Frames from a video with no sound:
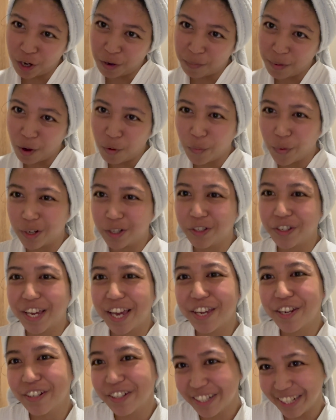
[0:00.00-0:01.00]
about where to
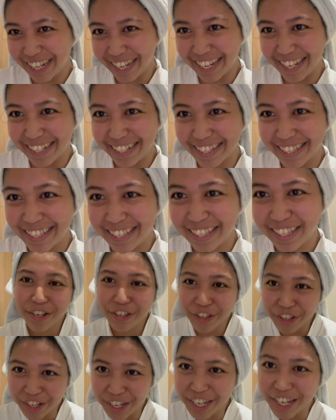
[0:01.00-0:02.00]
get your tickets.
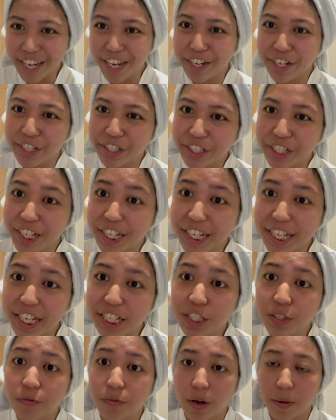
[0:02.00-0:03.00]
You can get your
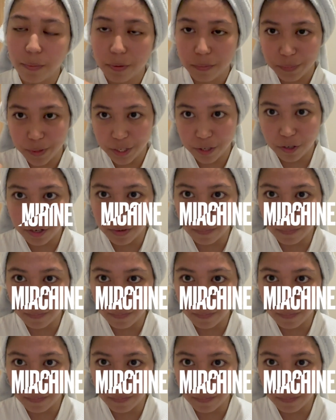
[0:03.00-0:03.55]
tickets from a Midori